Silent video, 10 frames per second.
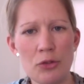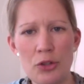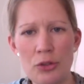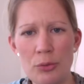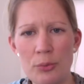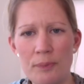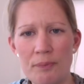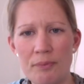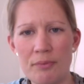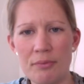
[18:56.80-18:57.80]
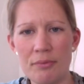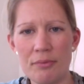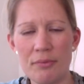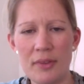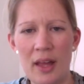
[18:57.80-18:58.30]
Turtle.
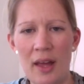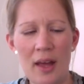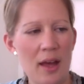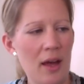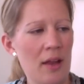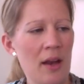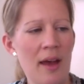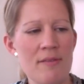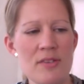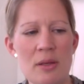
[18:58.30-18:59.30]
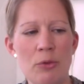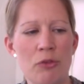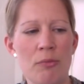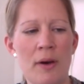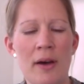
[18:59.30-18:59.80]
And I have some of
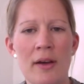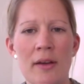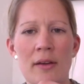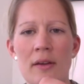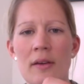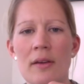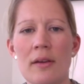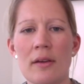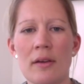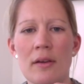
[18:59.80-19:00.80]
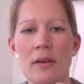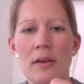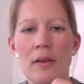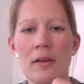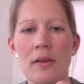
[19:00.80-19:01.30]
my
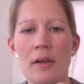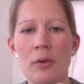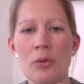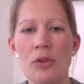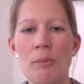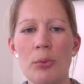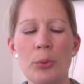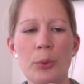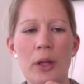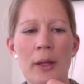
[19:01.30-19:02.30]
little simple